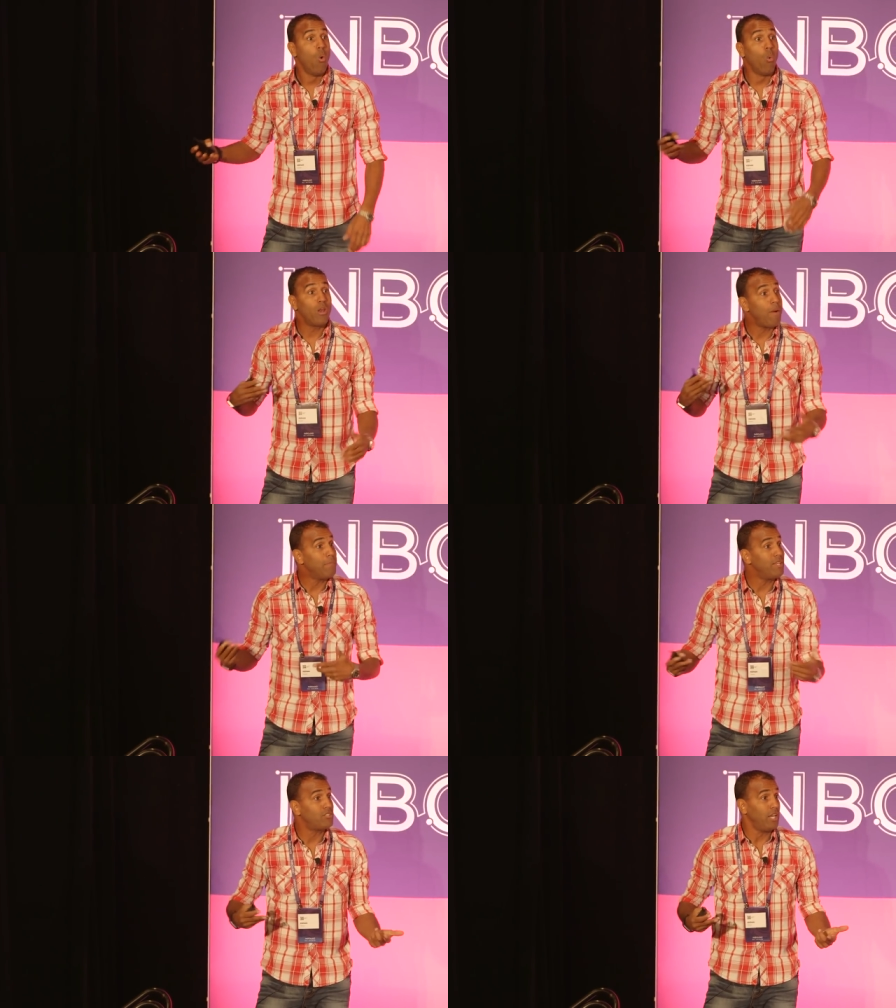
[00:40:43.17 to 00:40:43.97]
What am
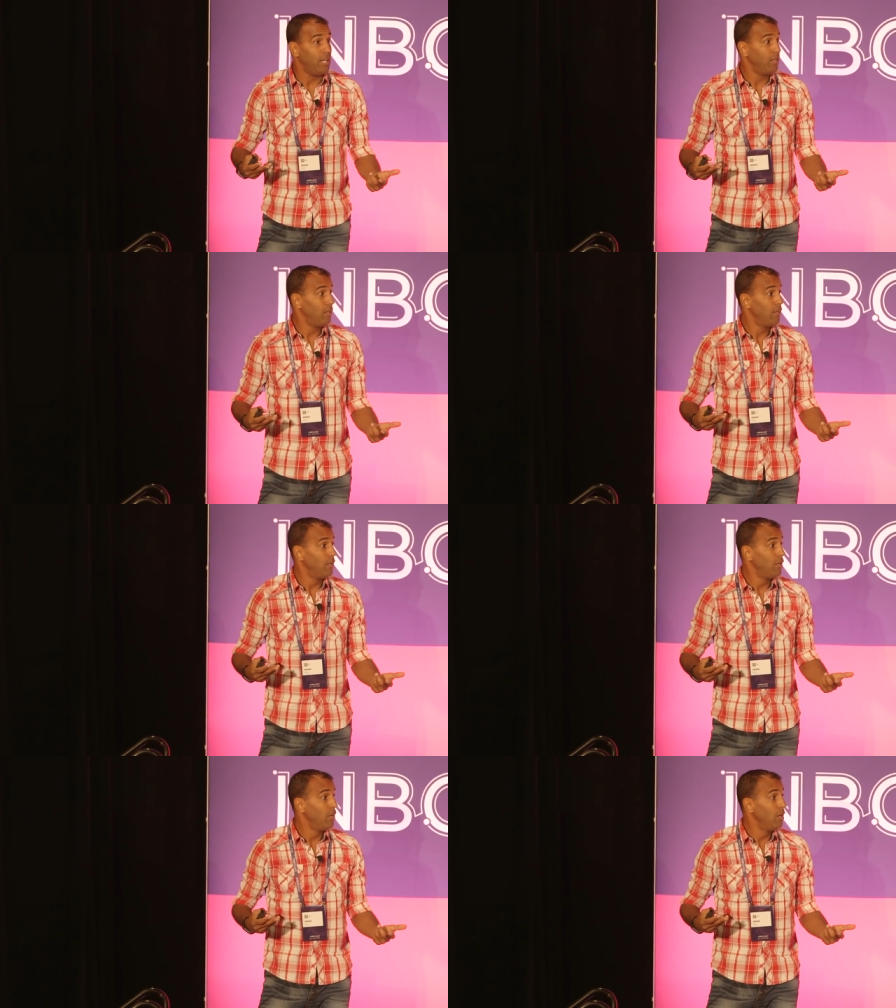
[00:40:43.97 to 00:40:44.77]
I missing?
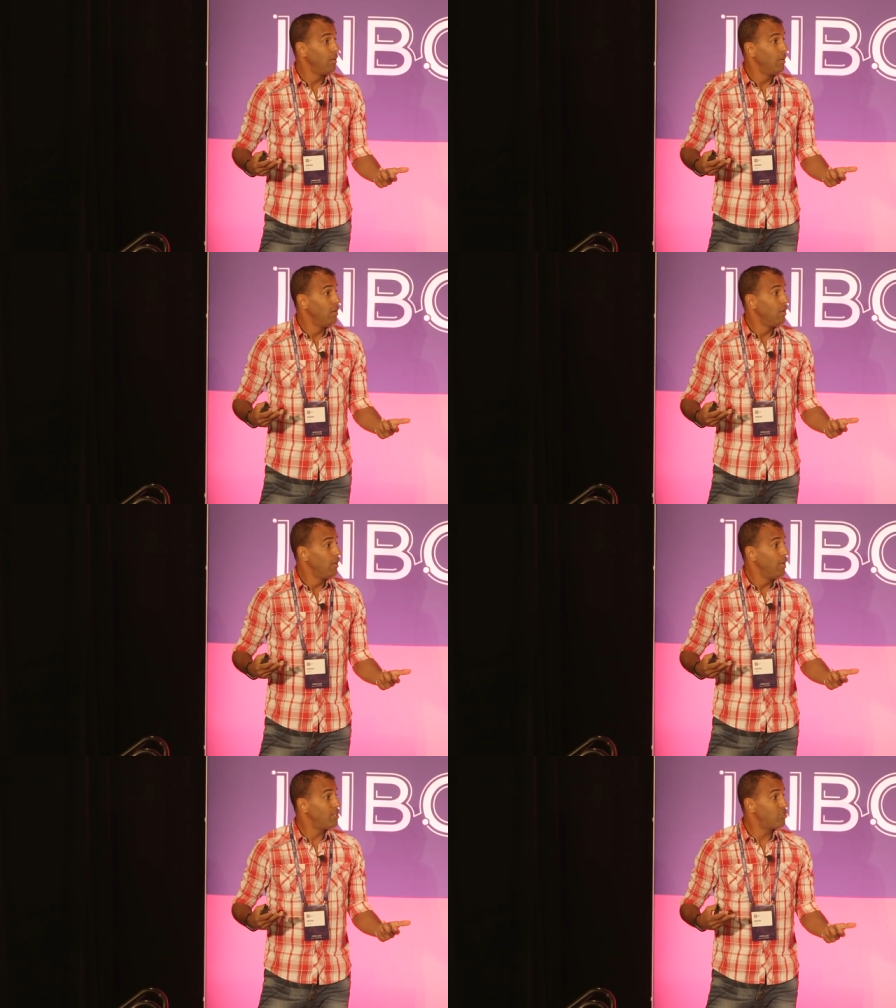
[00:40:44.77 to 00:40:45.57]

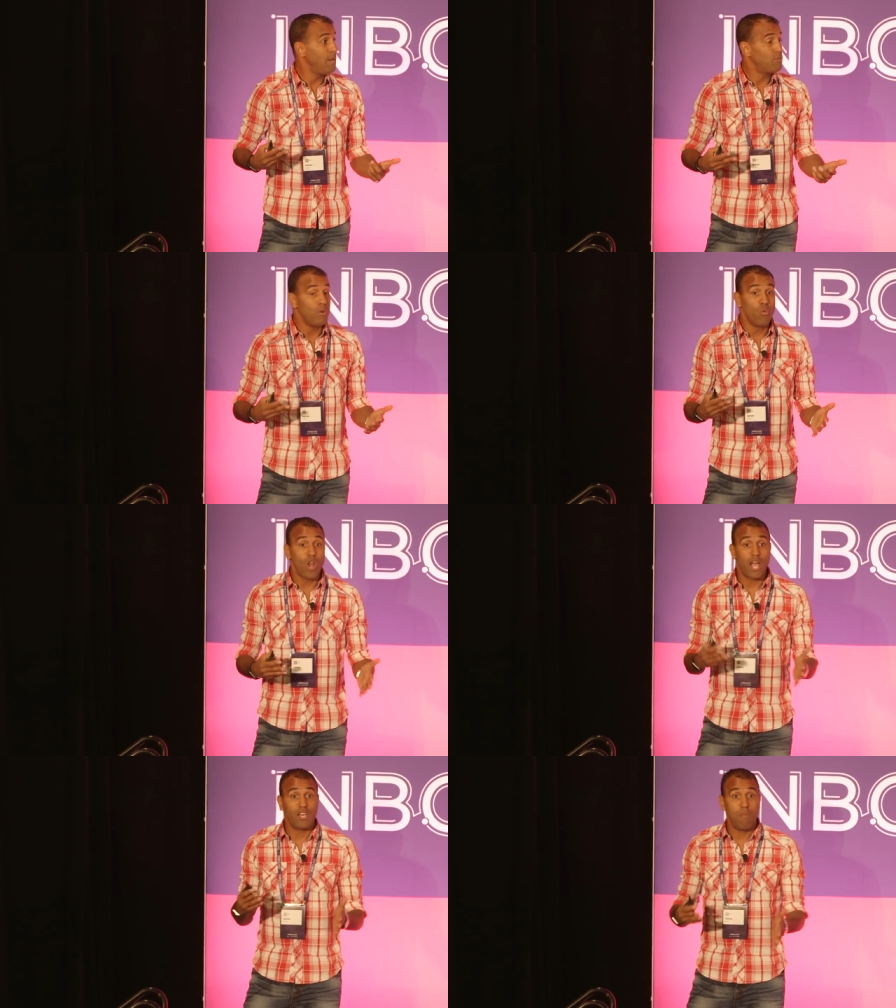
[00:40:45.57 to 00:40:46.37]
It seems to me we're
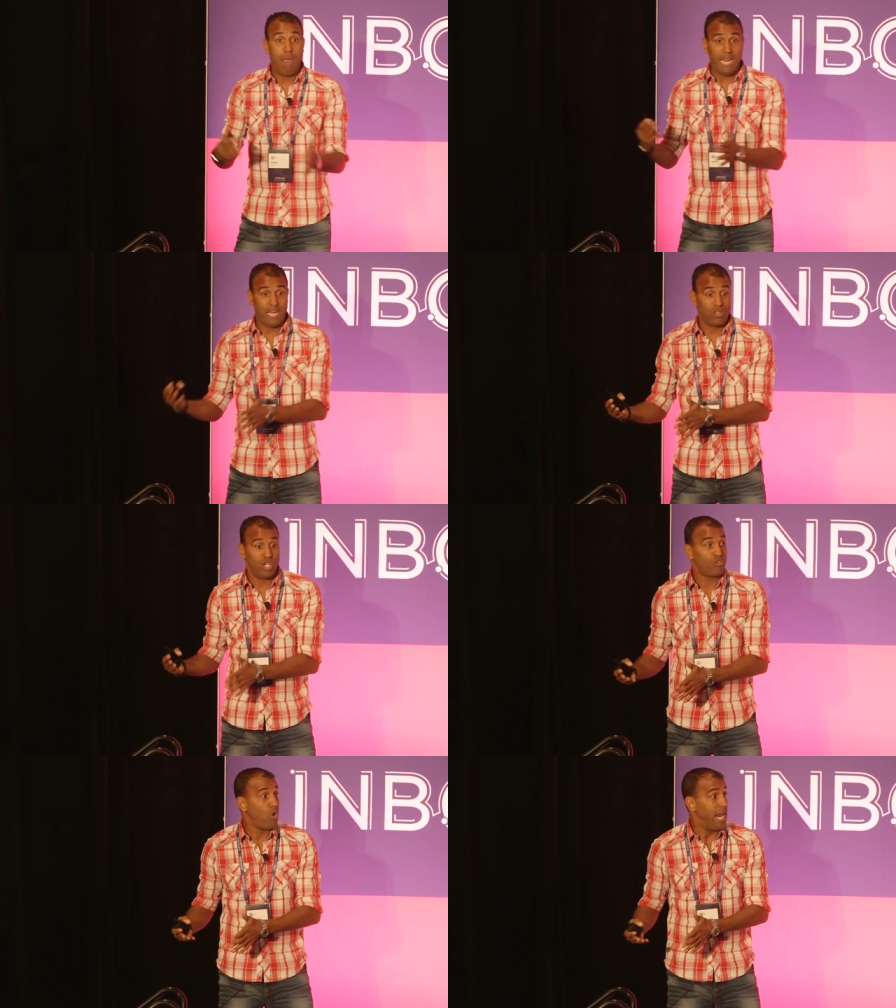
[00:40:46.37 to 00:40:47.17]
not going to make it at
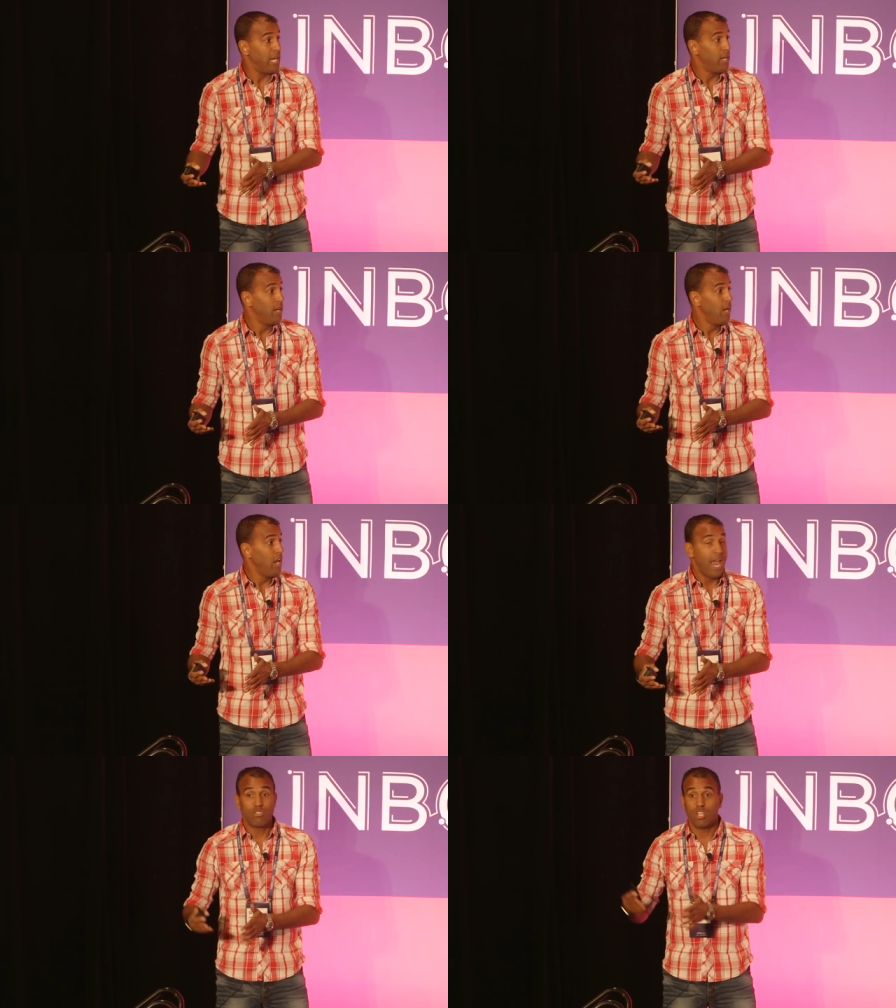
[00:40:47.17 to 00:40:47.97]
this rate.
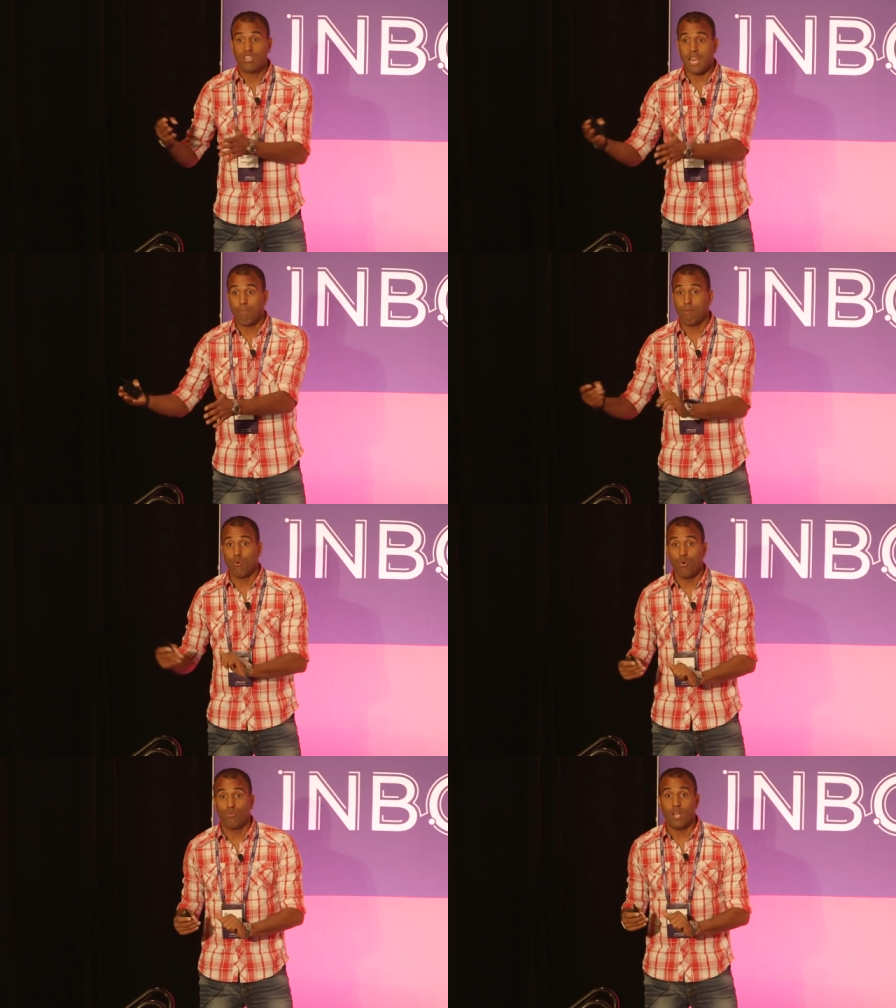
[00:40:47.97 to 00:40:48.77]
Has the date been
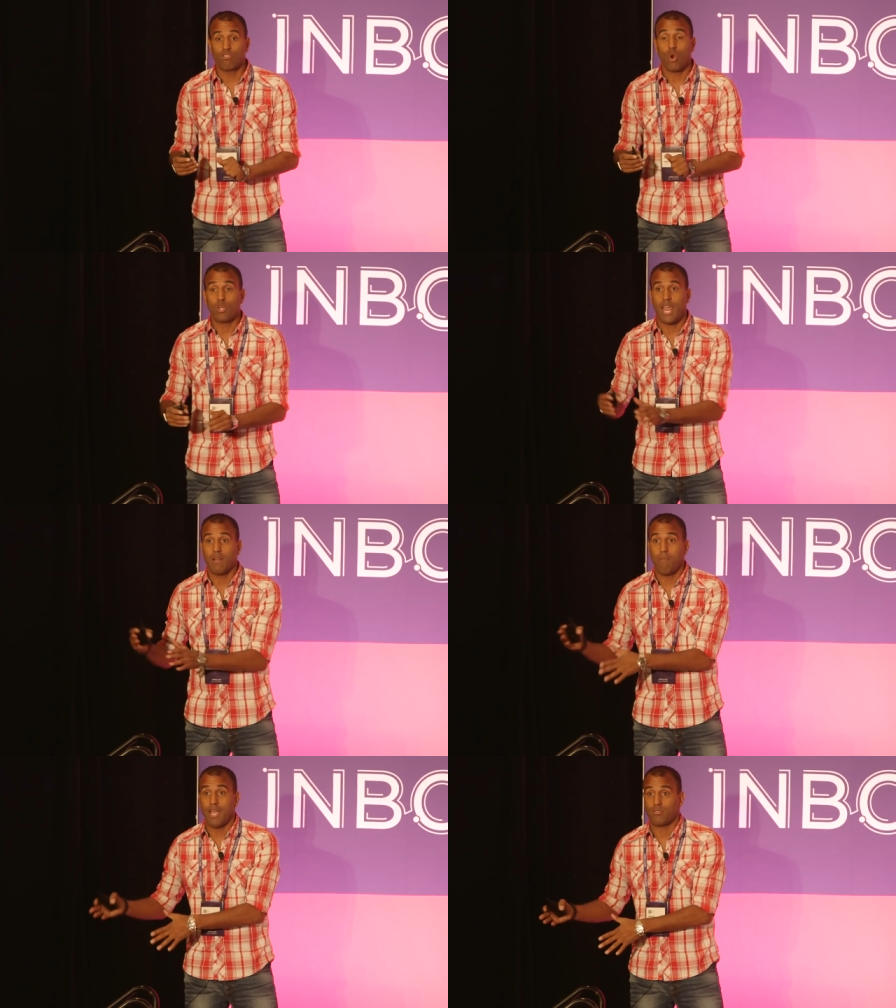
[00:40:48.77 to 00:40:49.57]
moved? Is it okay
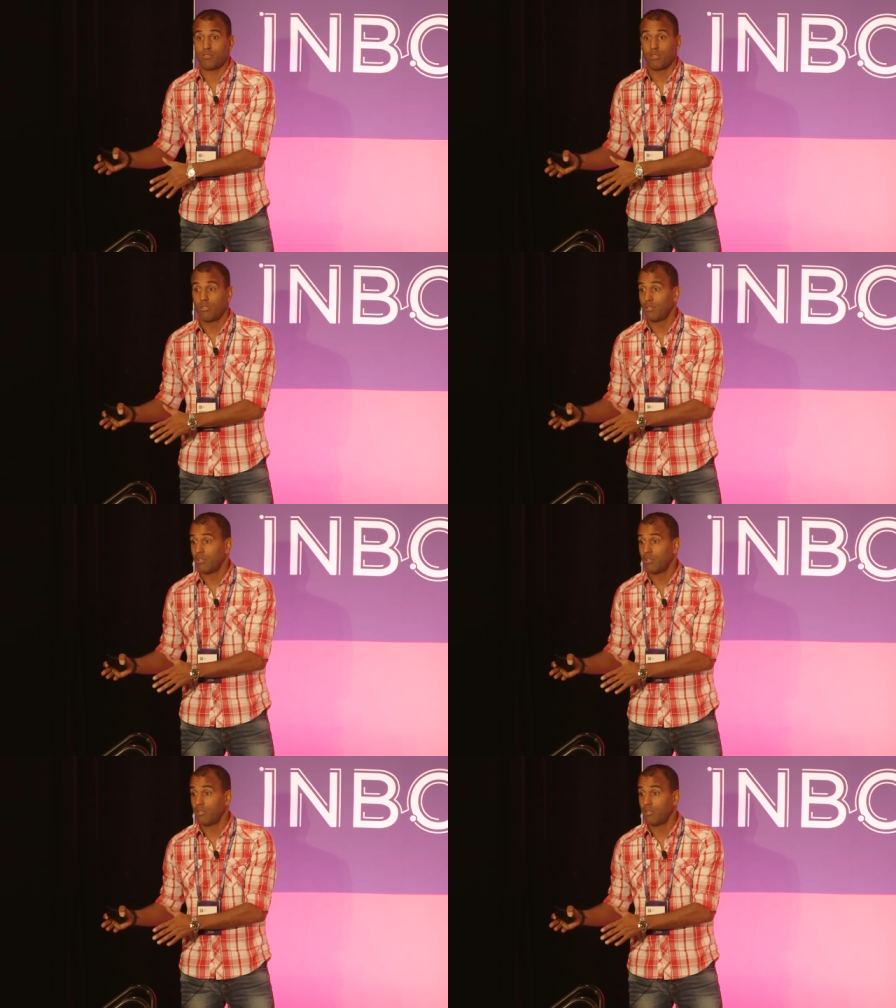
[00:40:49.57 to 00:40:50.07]
to miss?